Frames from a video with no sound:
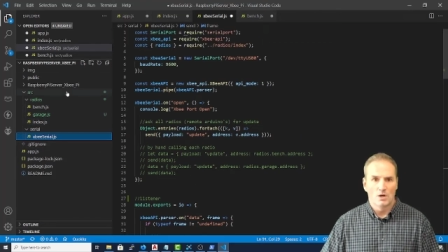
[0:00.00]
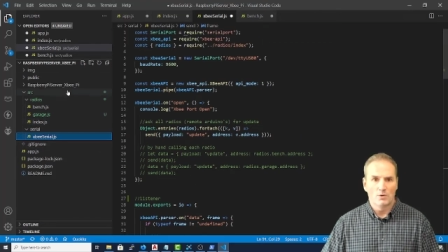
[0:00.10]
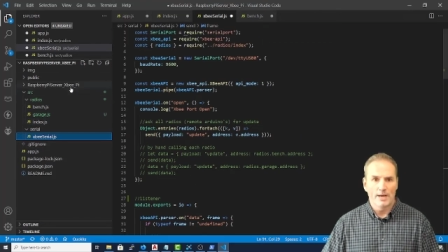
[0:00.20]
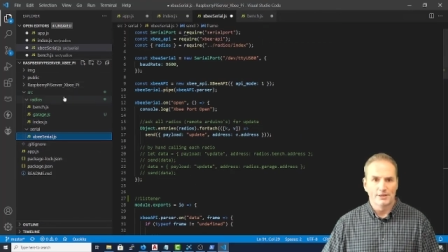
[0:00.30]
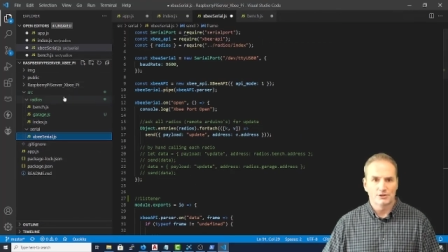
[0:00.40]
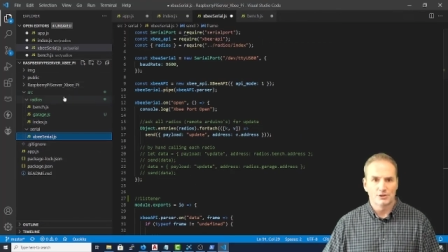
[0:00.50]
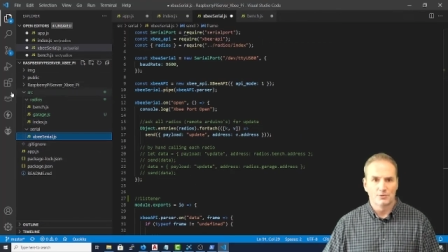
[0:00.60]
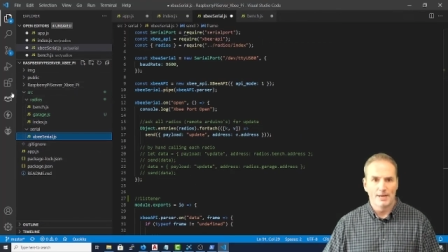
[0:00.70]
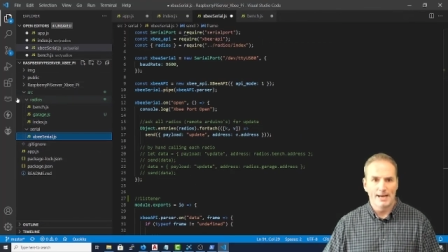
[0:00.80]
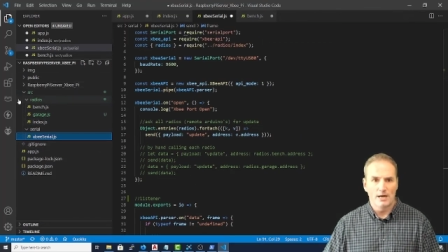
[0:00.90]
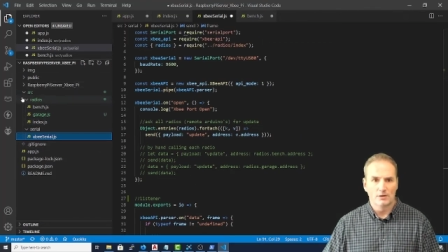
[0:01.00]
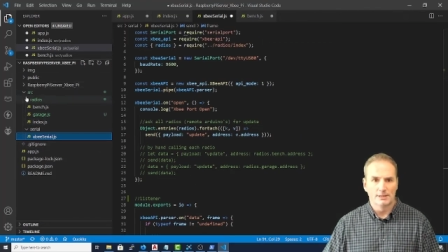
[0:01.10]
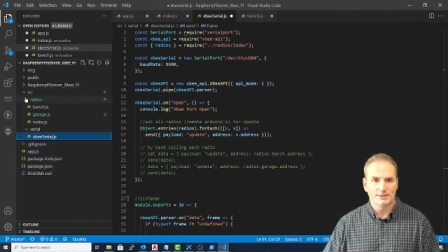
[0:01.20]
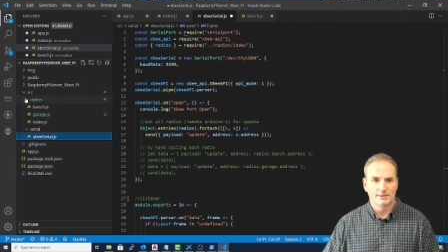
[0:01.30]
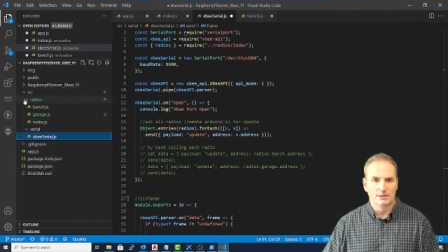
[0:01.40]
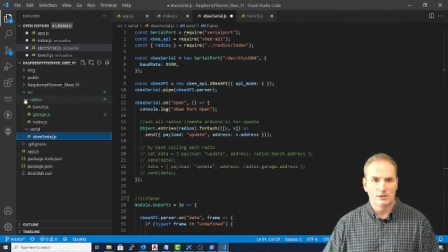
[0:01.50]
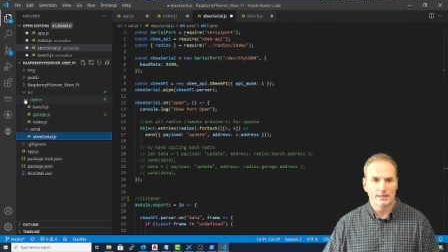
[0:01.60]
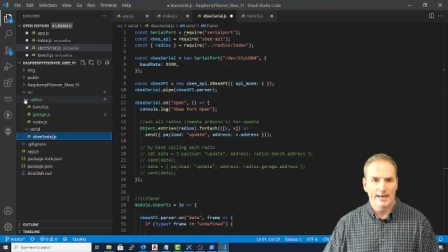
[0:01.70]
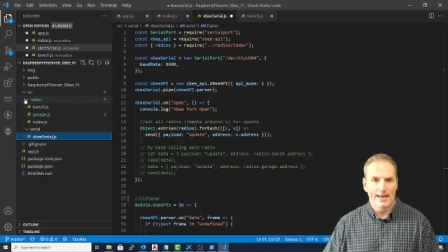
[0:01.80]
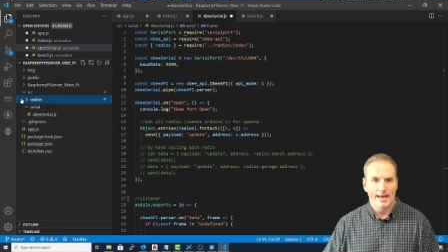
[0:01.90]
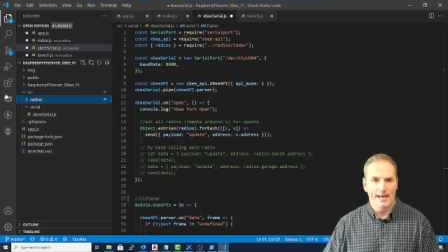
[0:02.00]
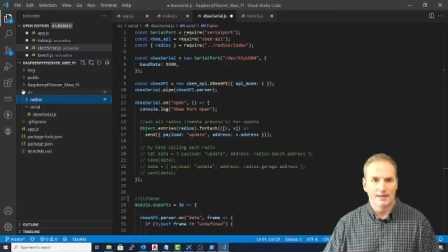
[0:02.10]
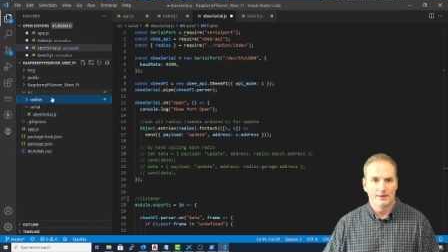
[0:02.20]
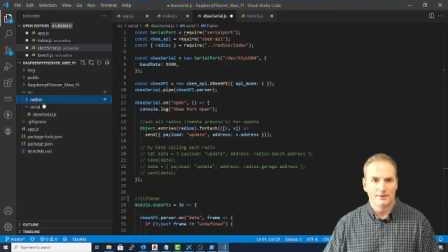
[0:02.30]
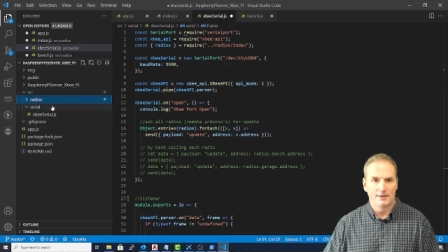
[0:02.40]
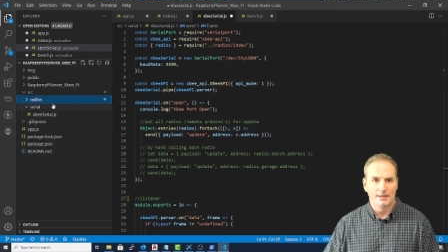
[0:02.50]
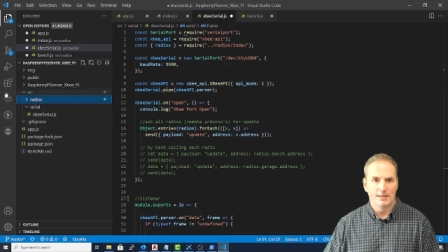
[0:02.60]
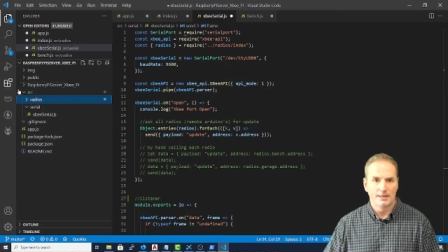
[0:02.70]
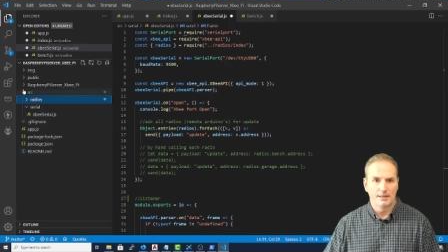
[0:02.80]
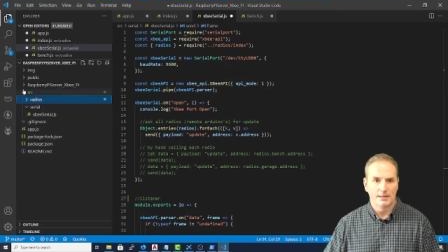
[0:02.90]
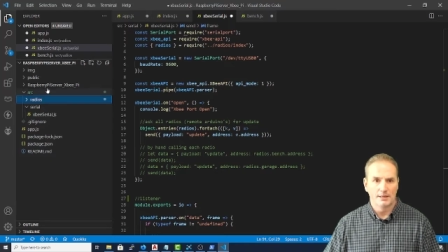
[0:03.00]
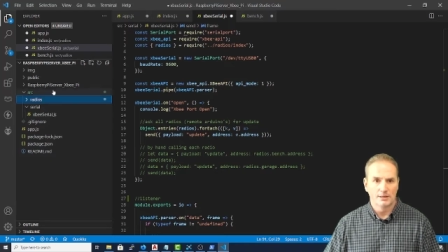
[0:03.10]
Okay, so now let's look at the